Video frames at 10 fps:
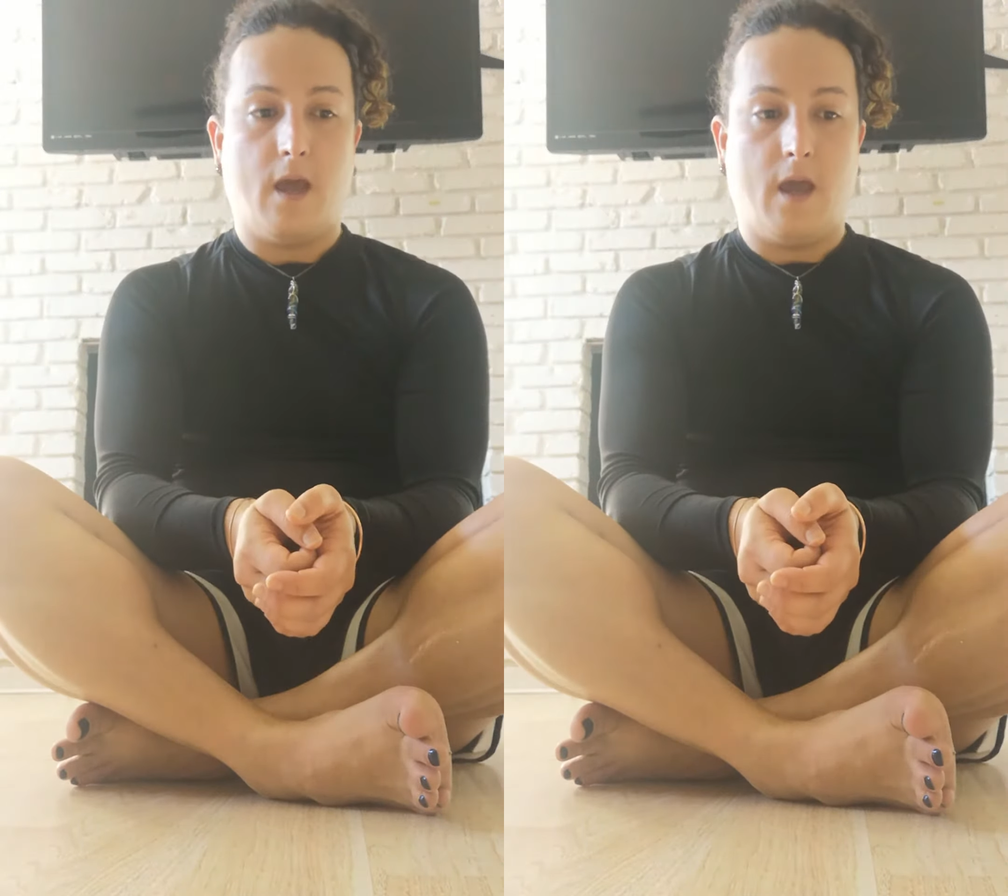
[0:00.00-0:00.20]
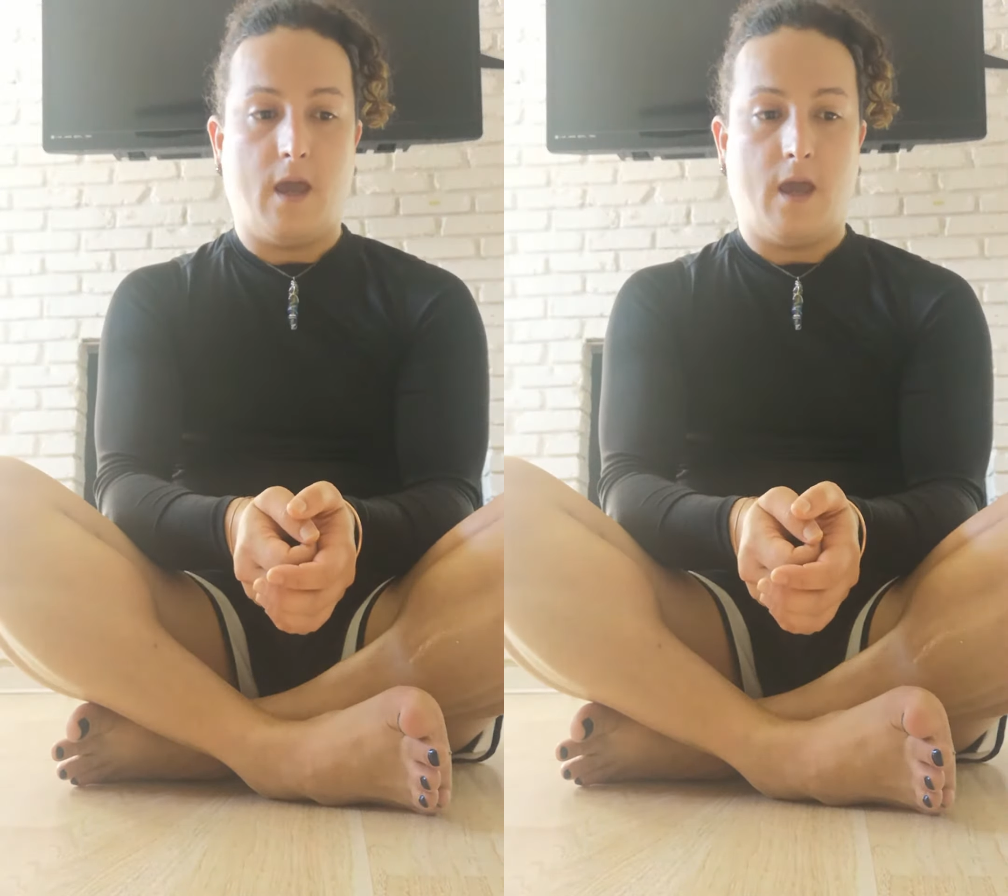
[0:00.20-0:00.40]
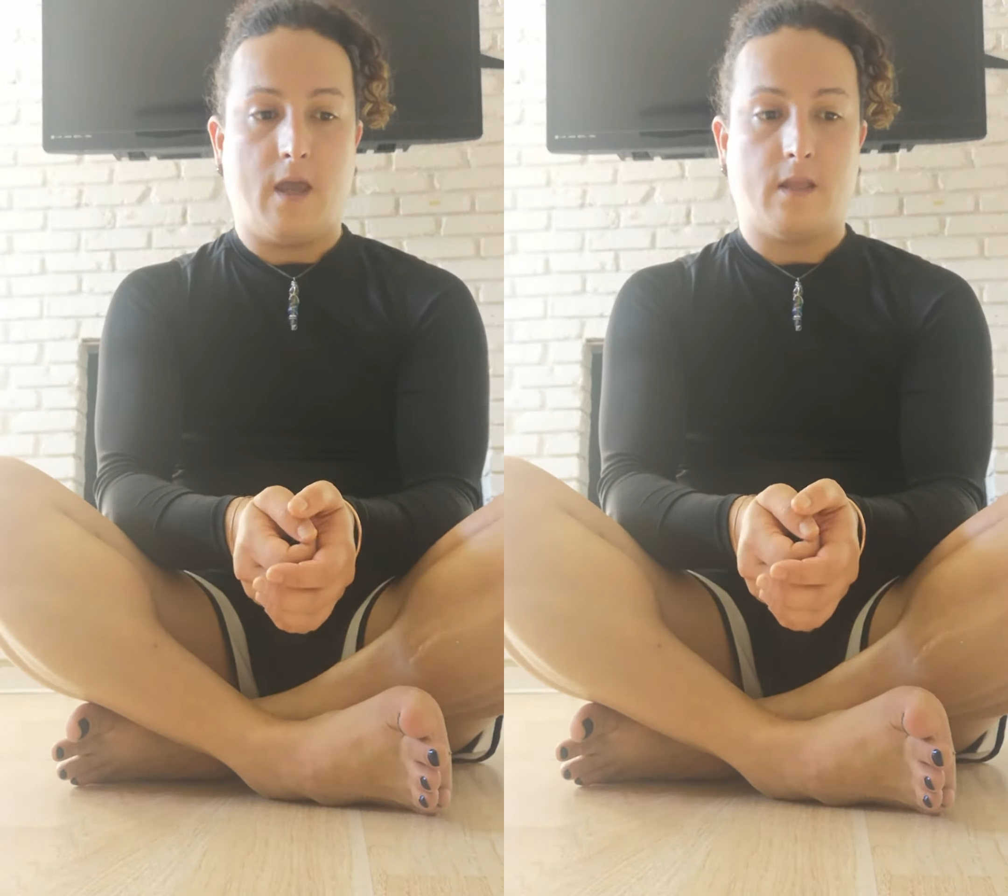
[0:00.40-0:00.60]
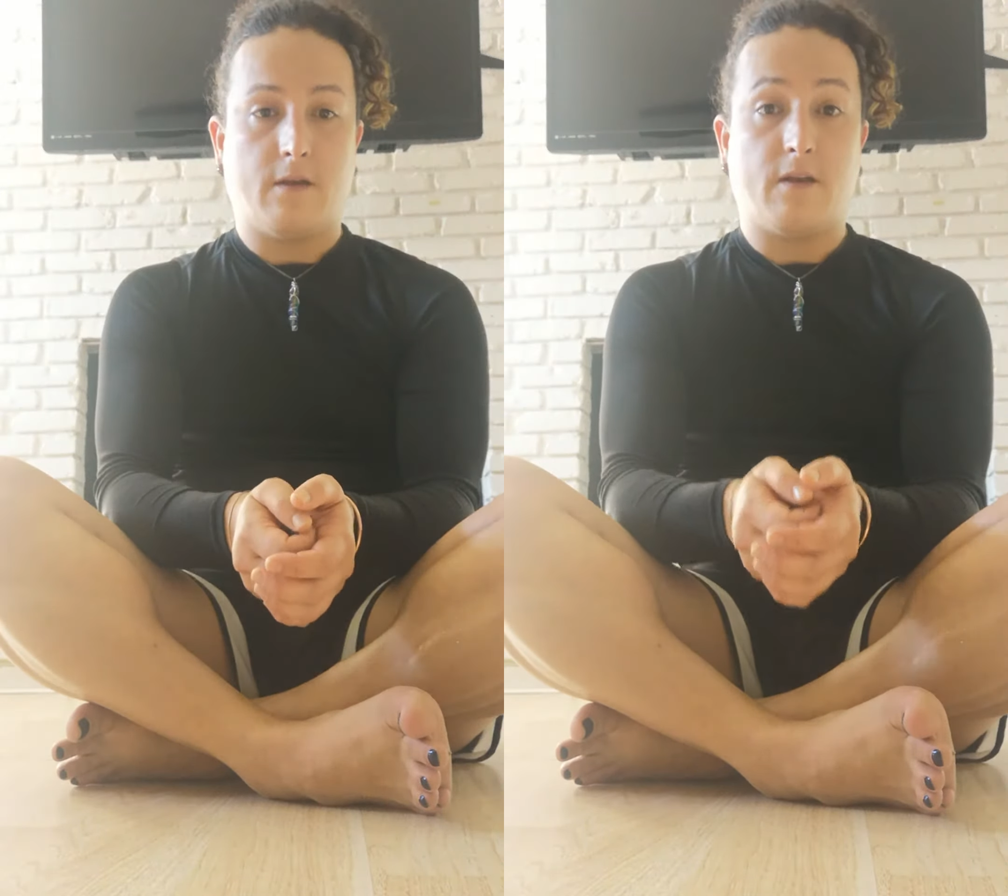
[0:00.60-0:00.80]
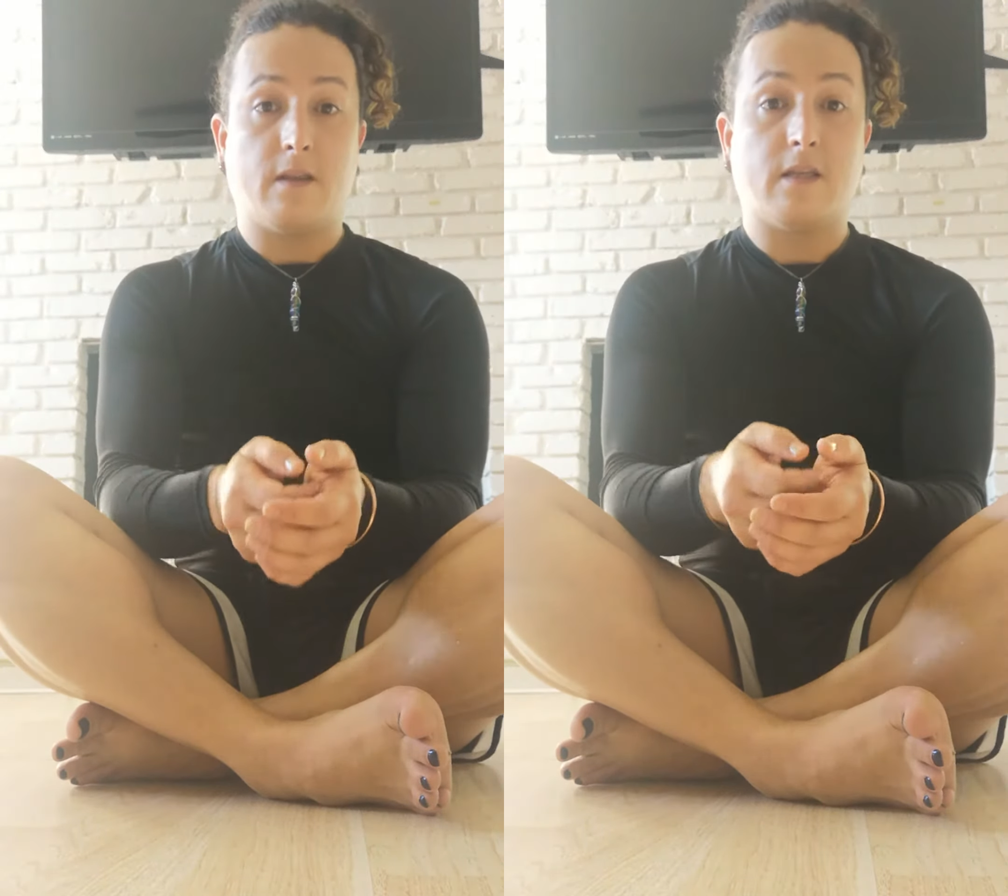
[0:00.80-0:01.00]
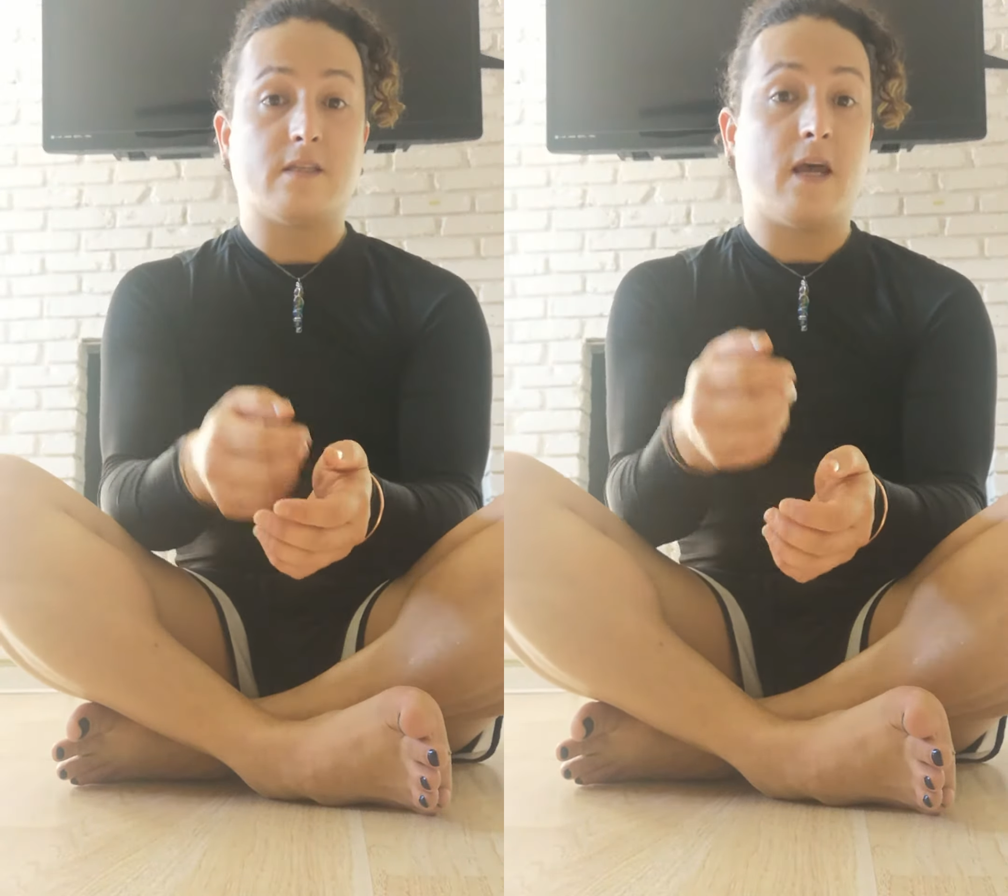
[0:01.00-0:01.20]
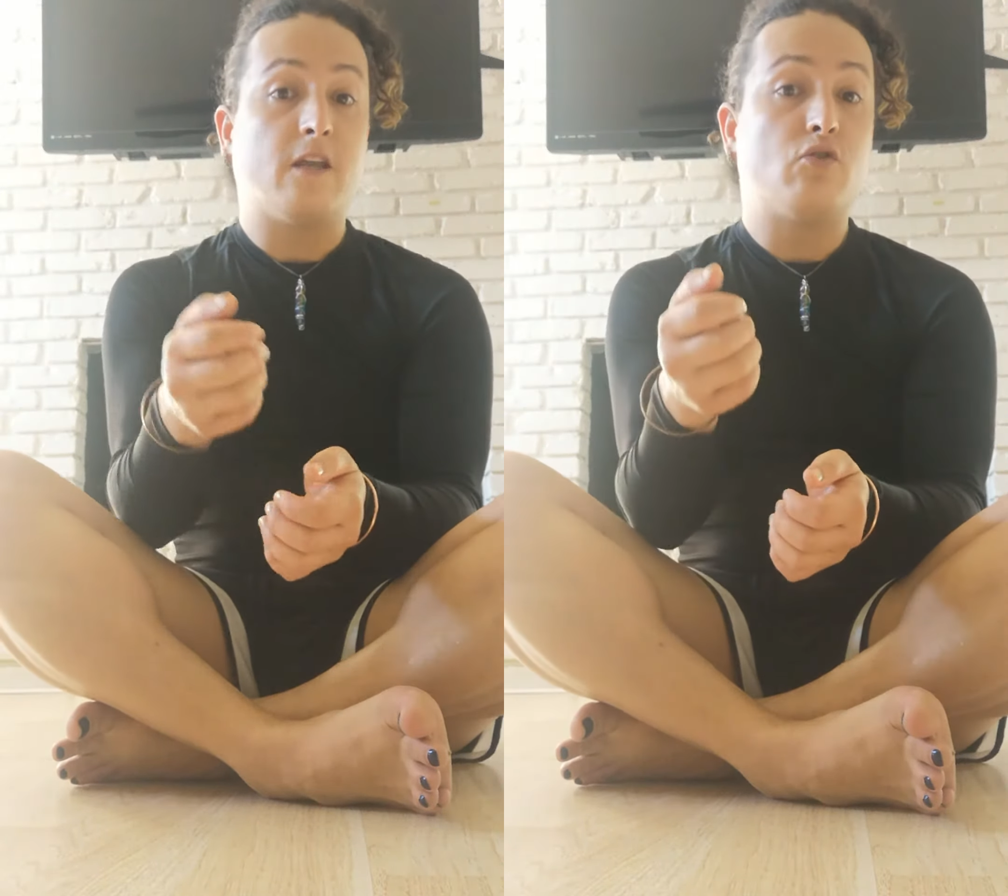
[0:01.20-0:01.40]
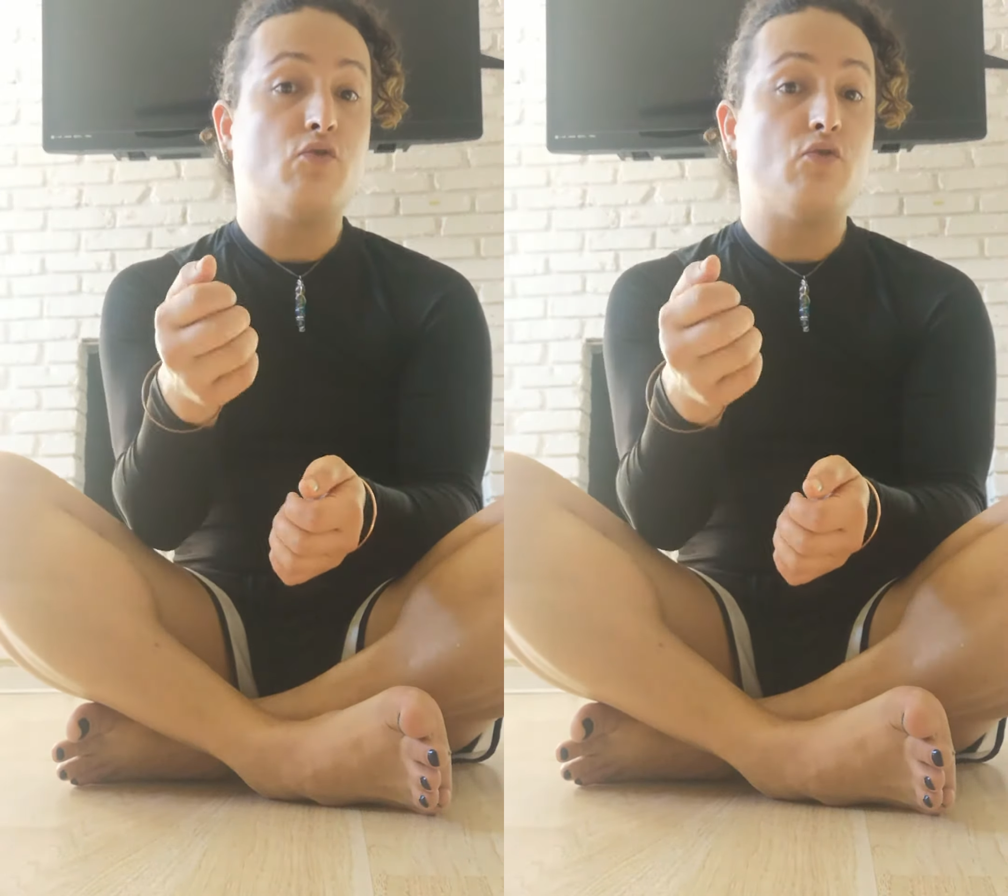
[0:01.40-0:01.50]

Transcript: and decide